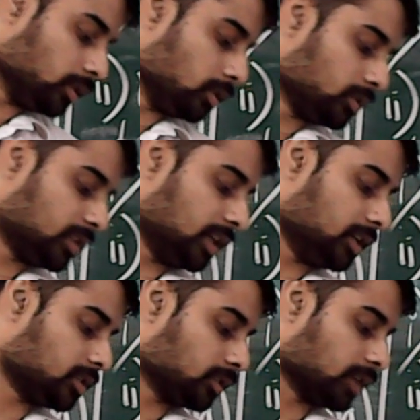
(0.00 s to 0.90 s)

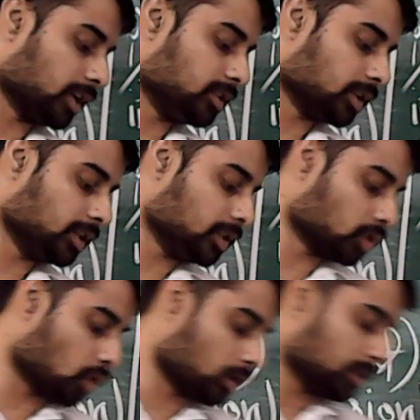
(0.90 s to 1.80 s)
cede territories
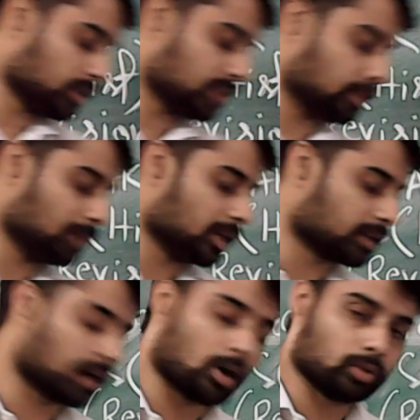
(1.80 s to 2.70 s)
on similar
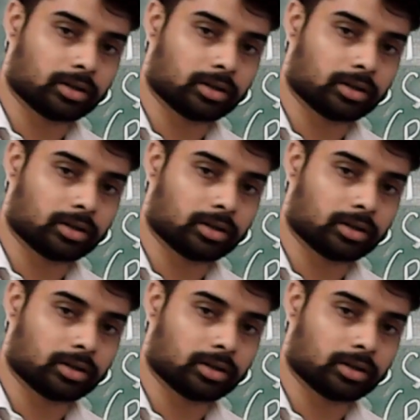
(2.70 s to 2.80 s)
ground